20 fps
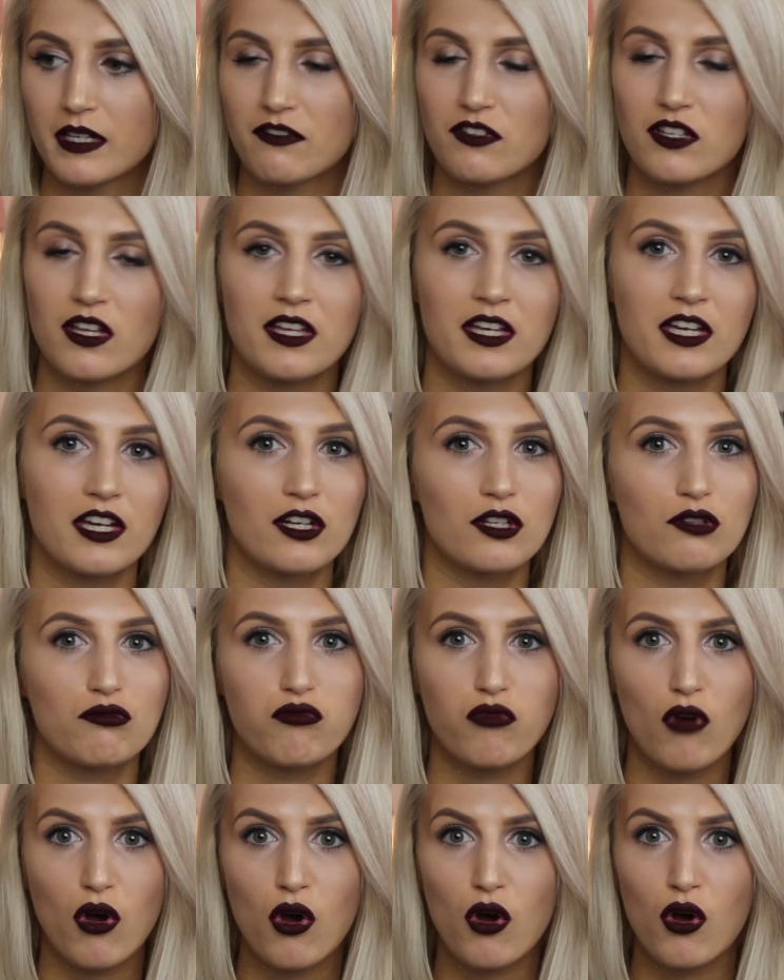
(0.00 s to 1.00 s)
If something
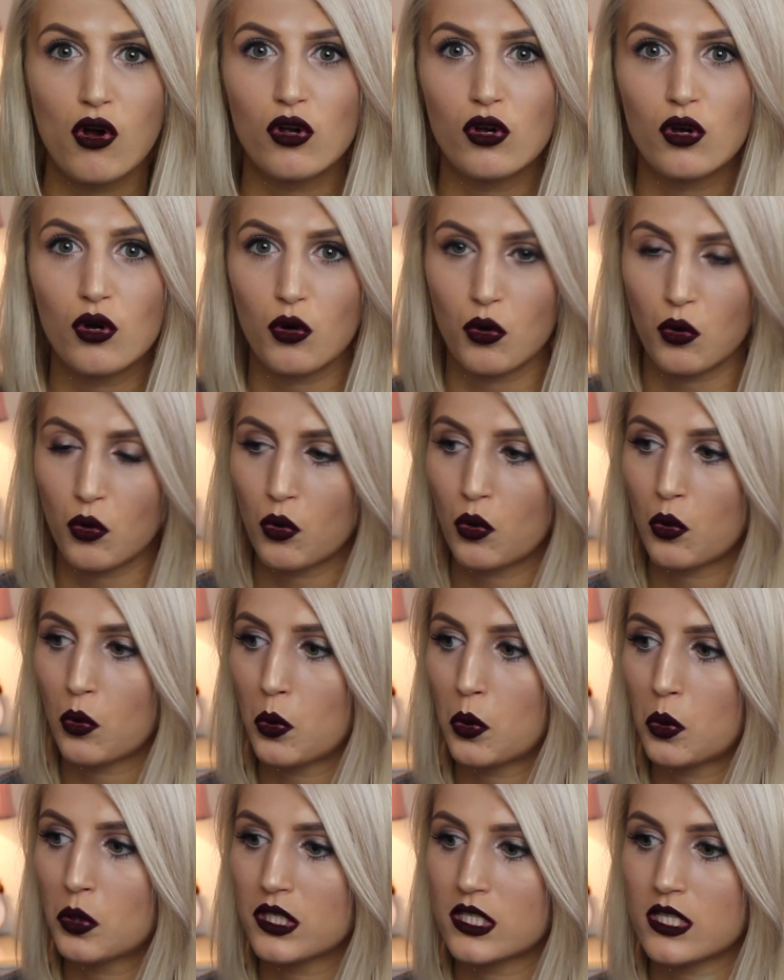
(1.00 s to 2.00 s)
goes wrong
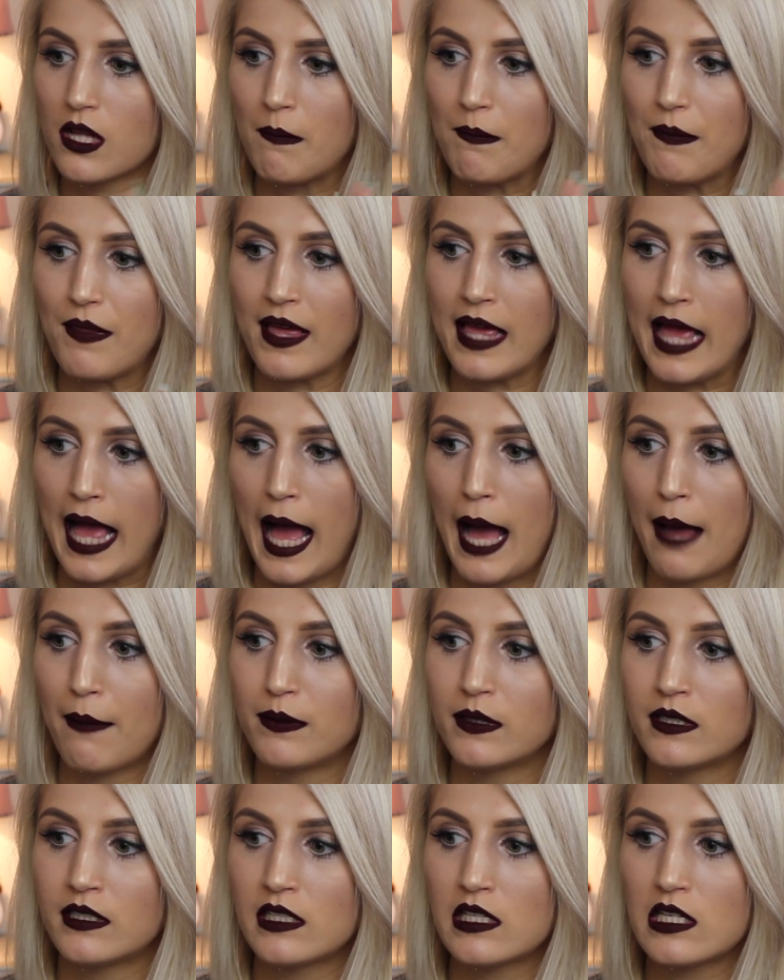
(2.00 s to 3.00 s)
or something
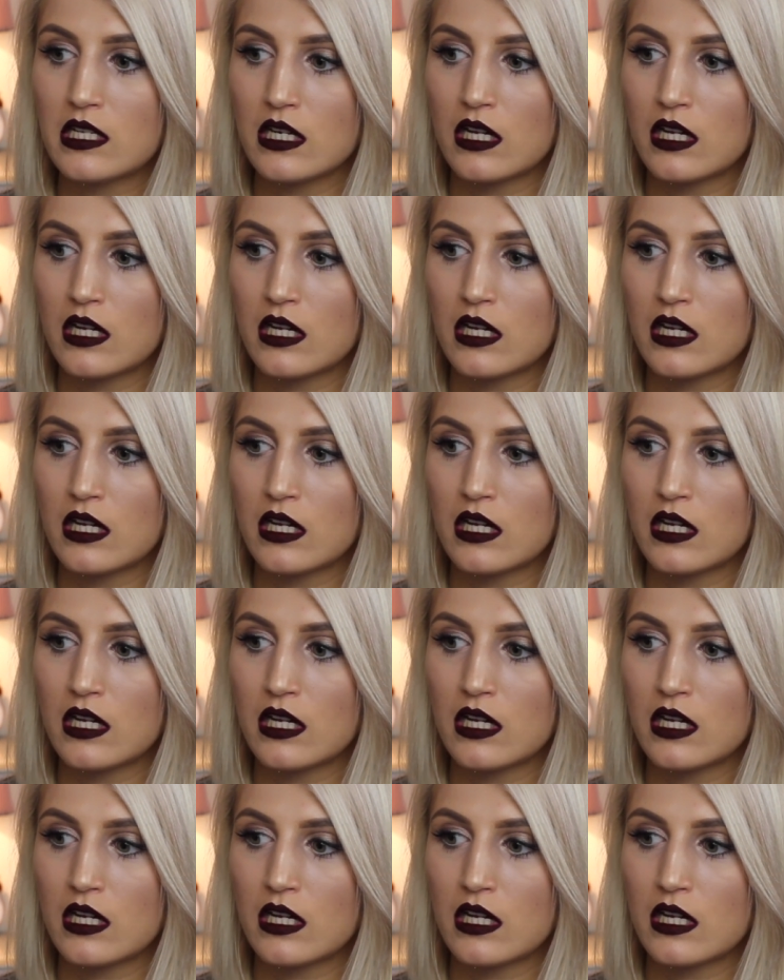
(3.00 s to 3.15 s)
happens